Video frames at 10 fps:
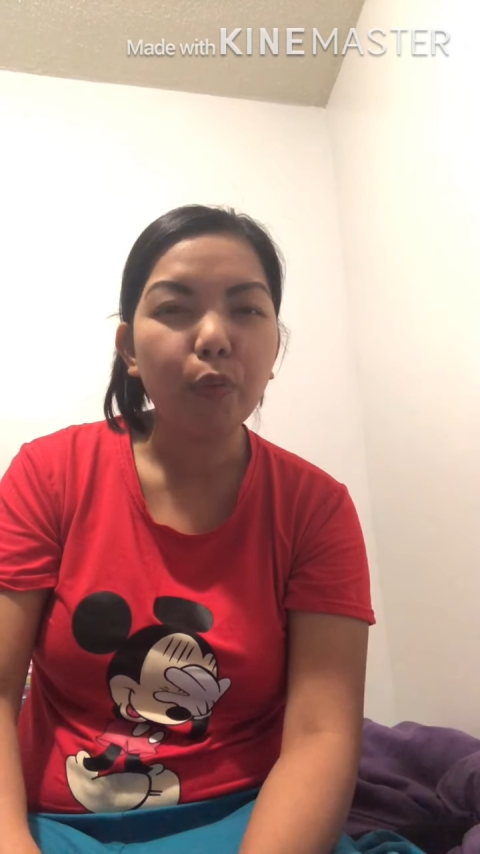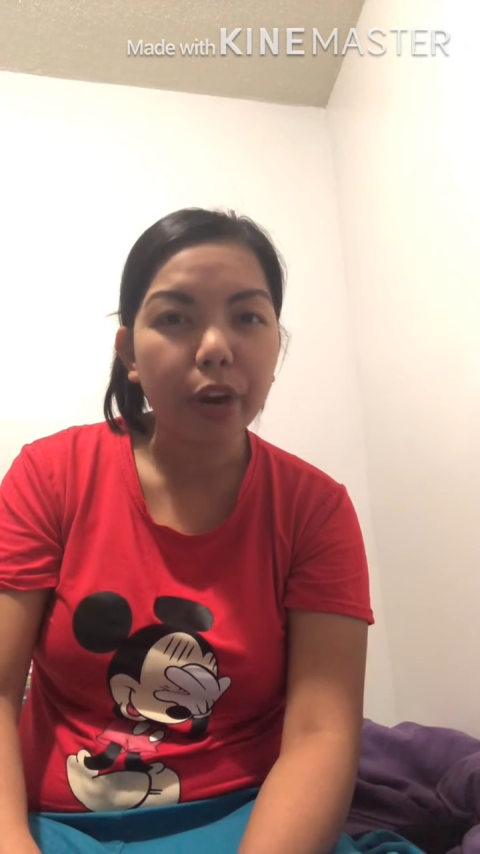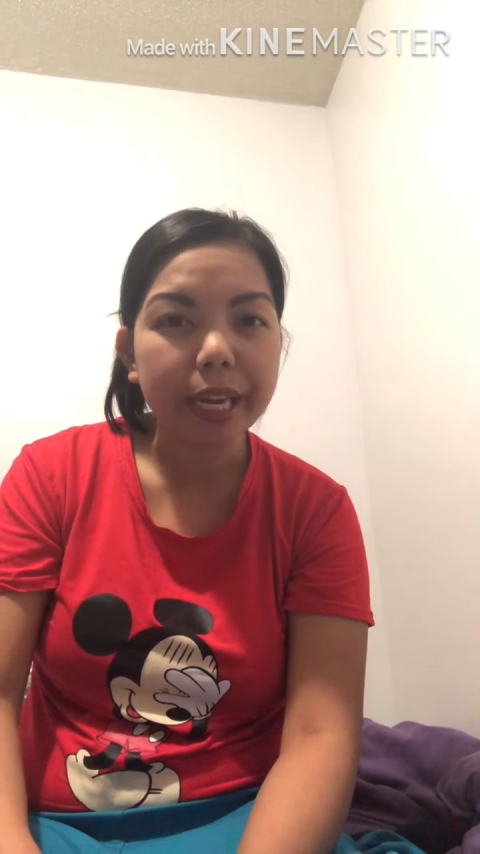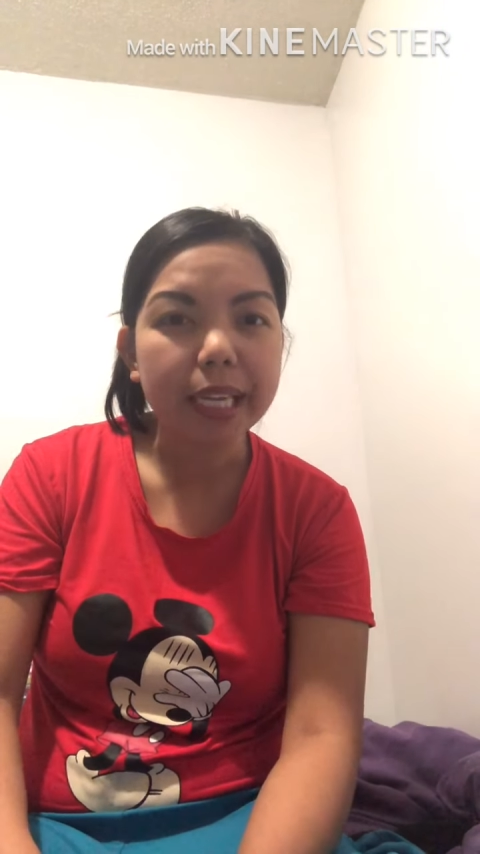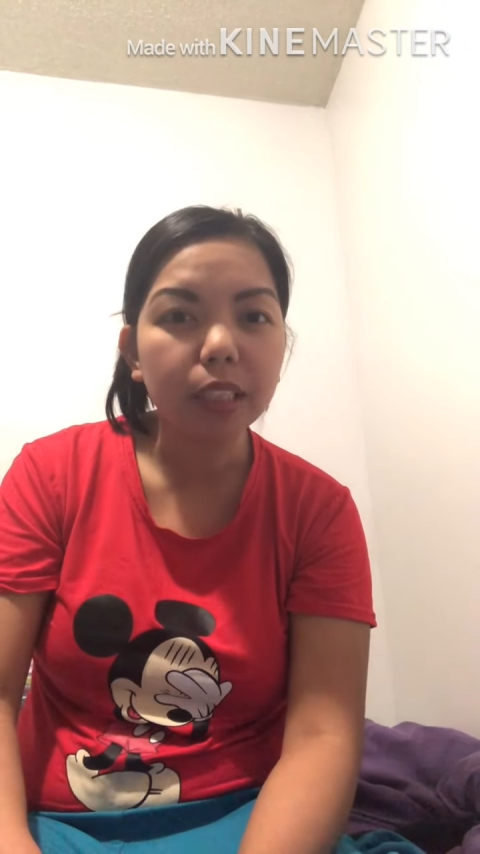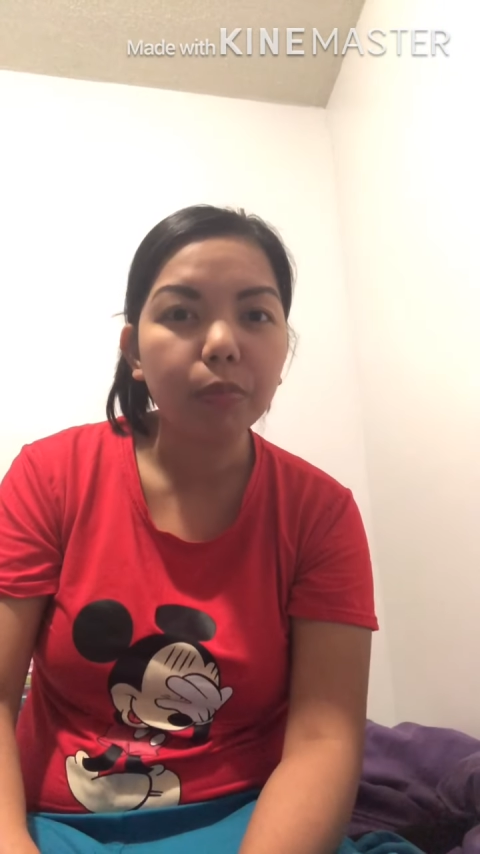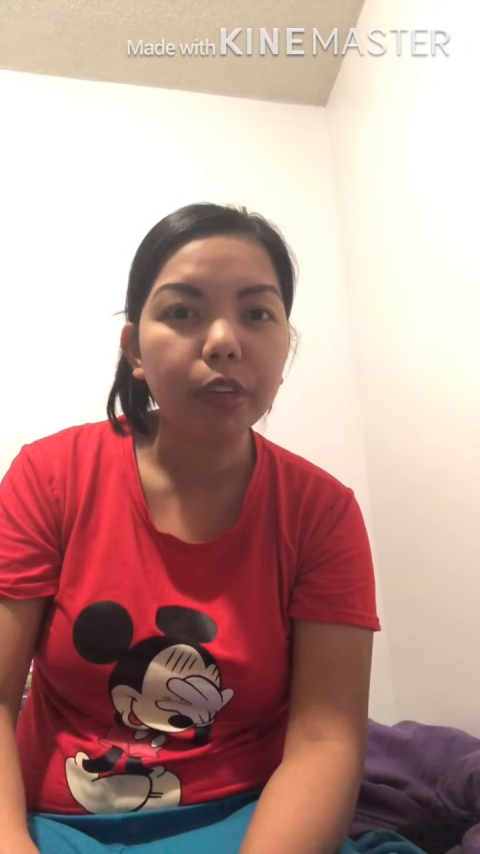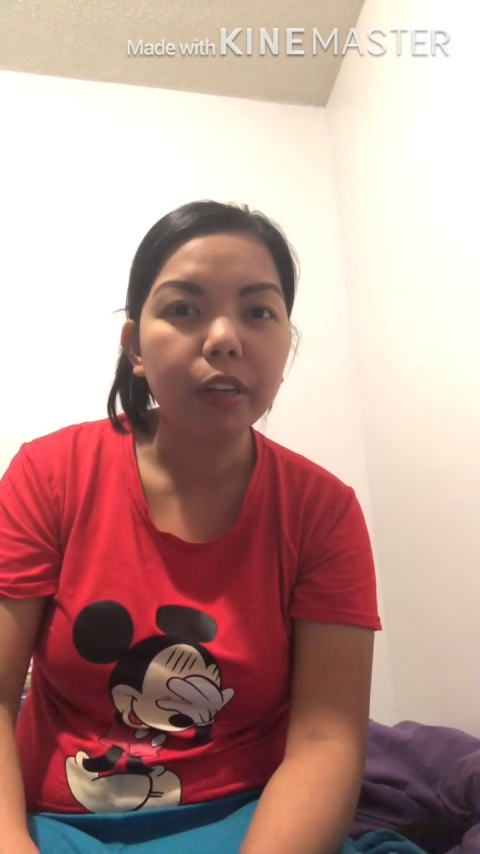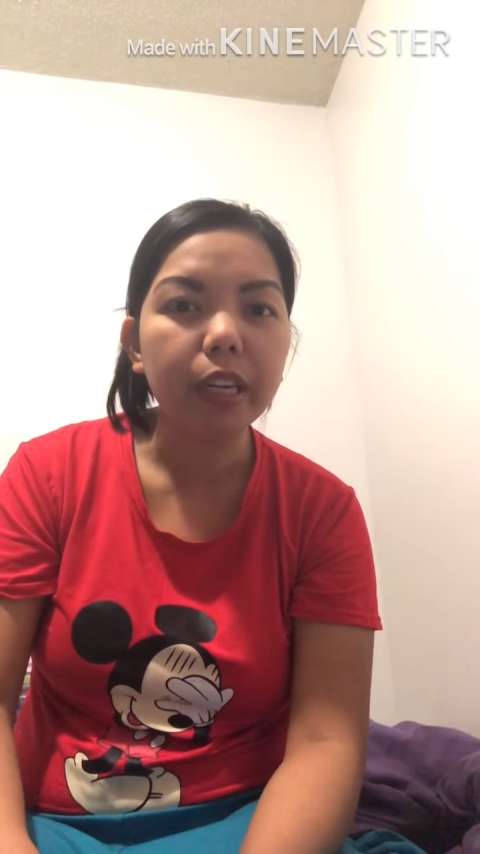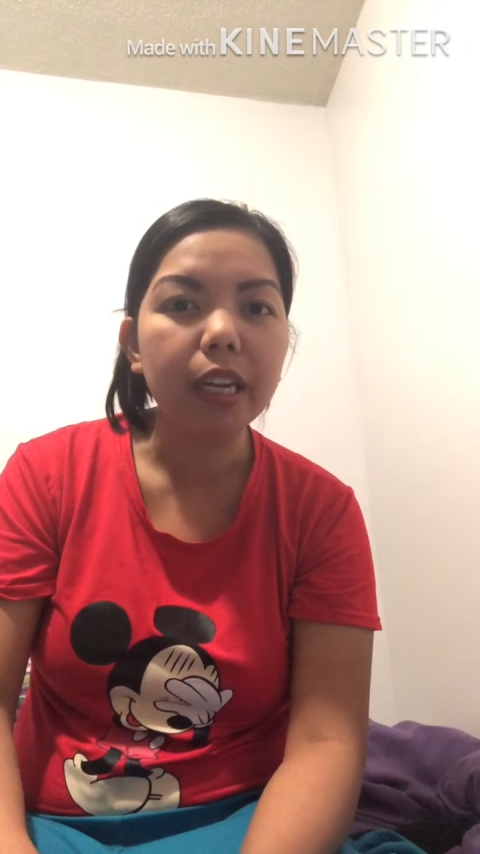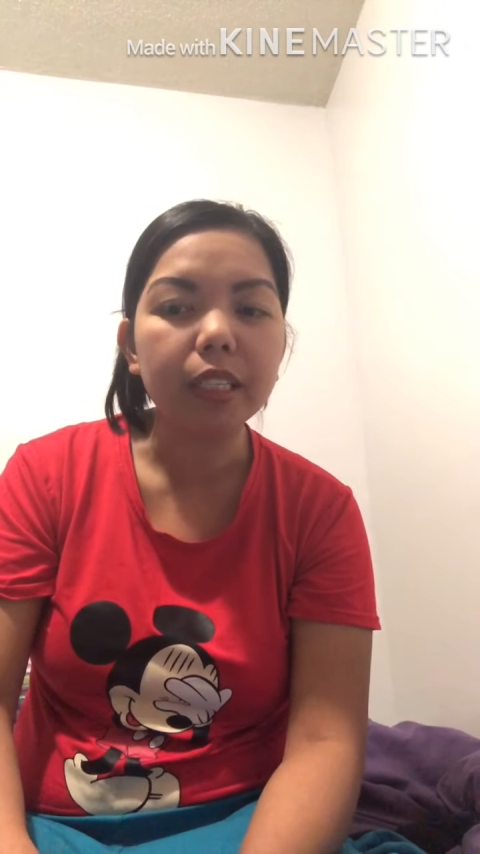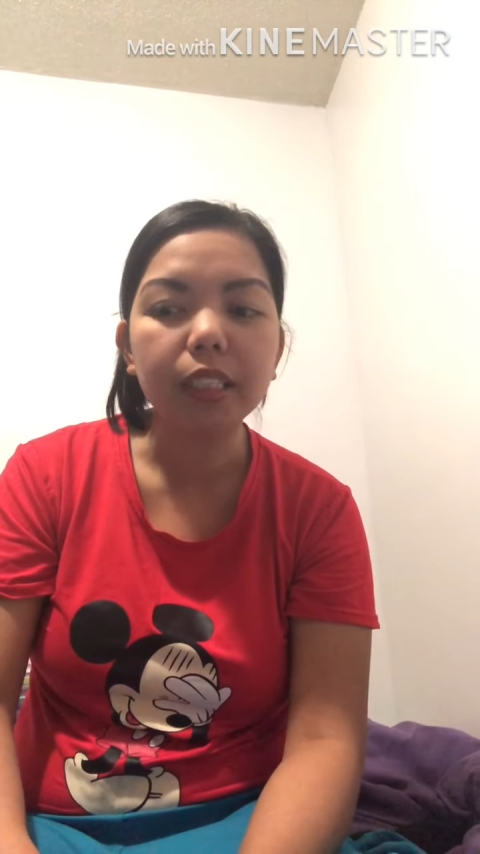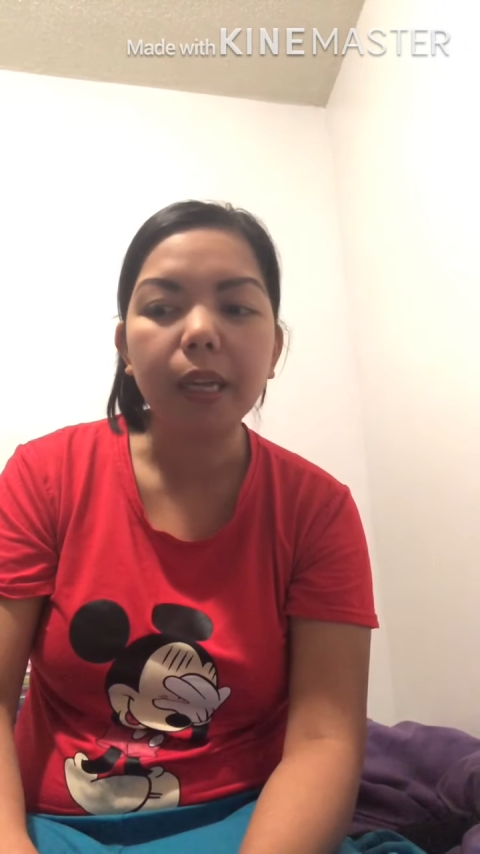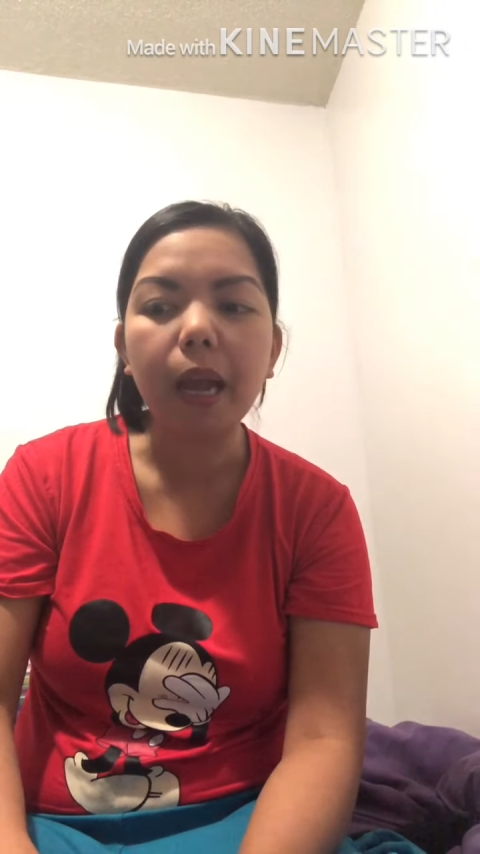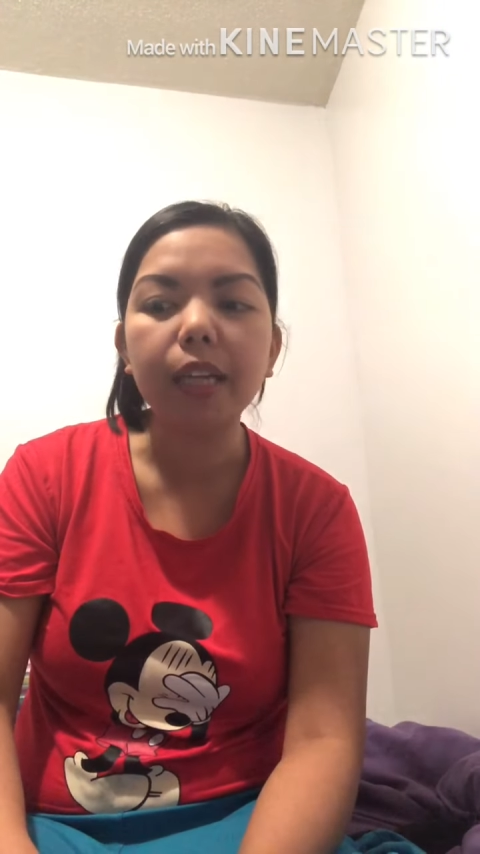work
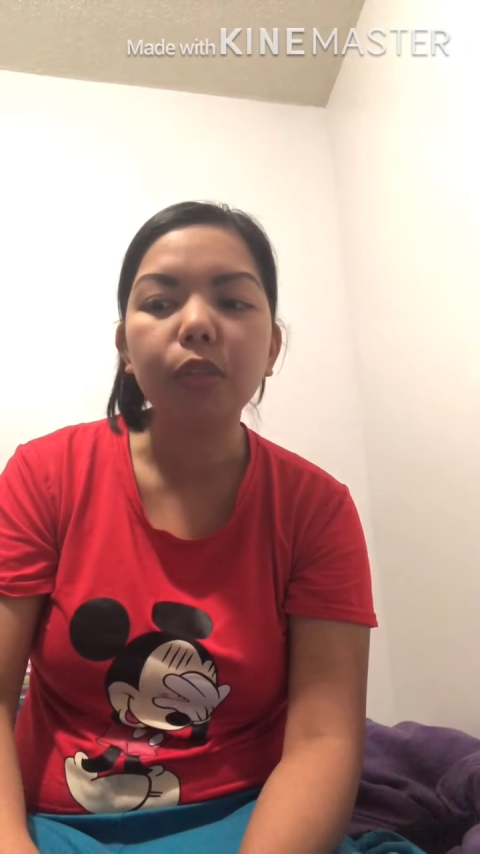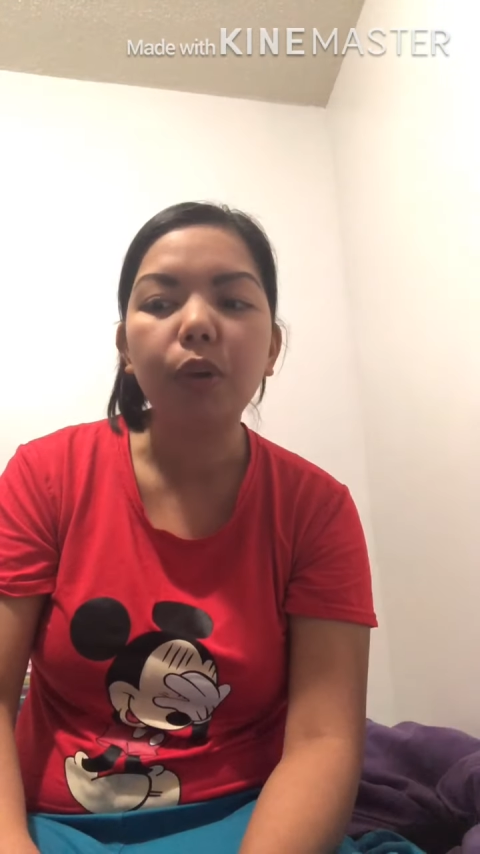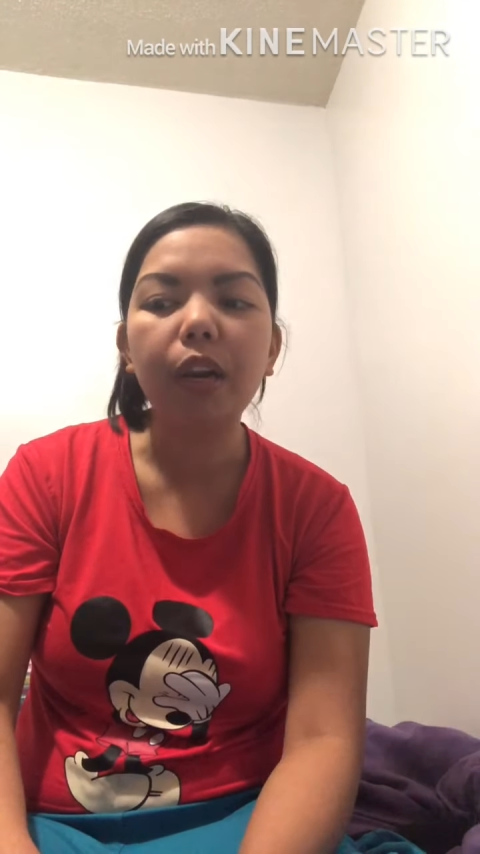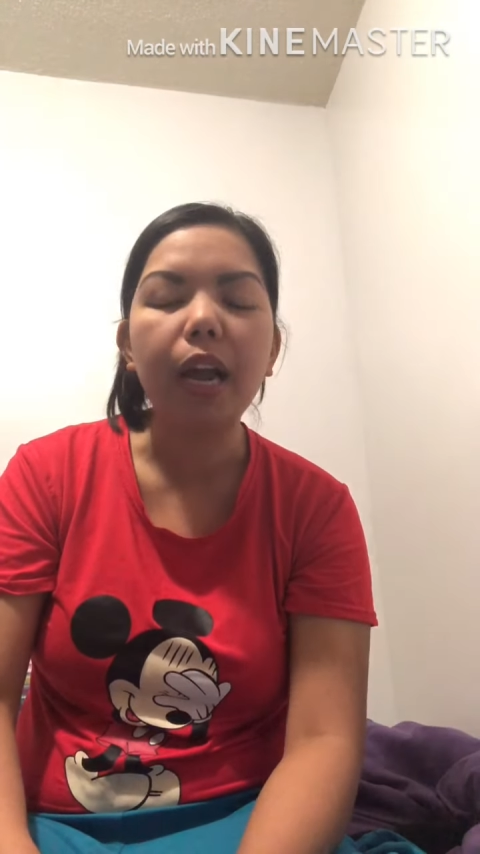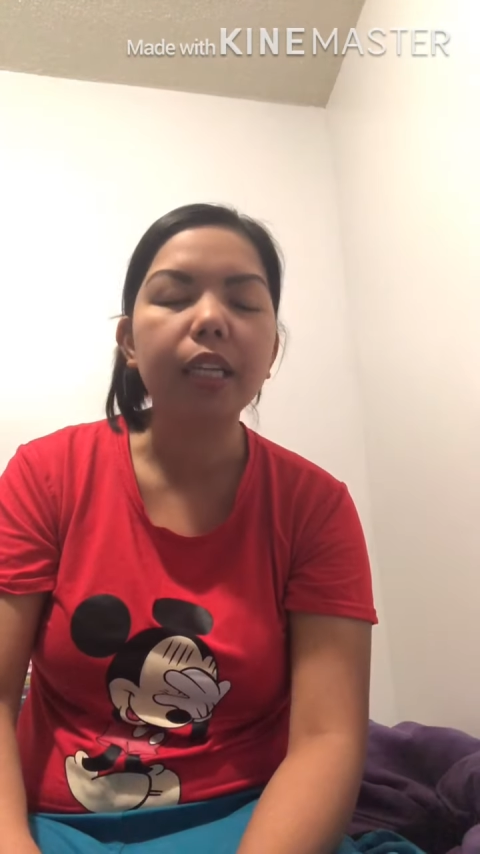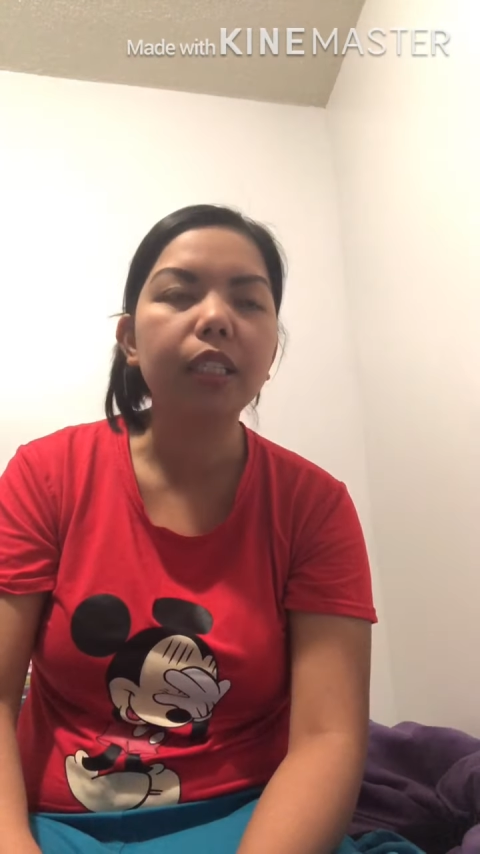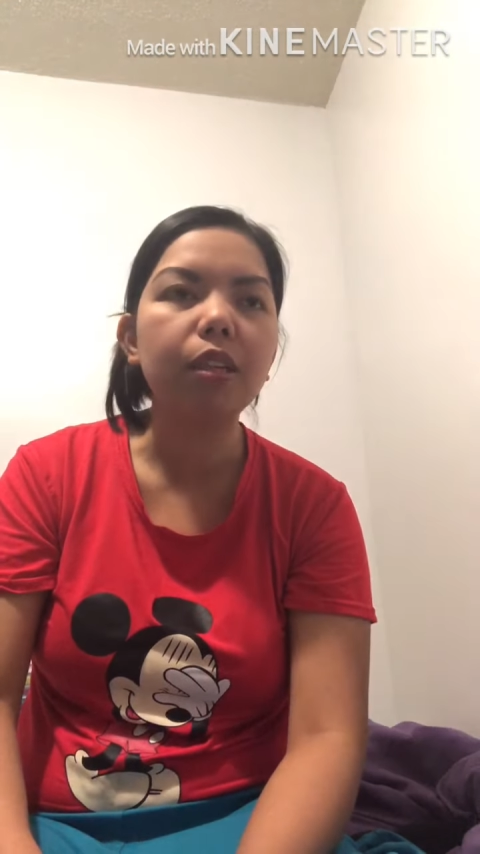experience as well as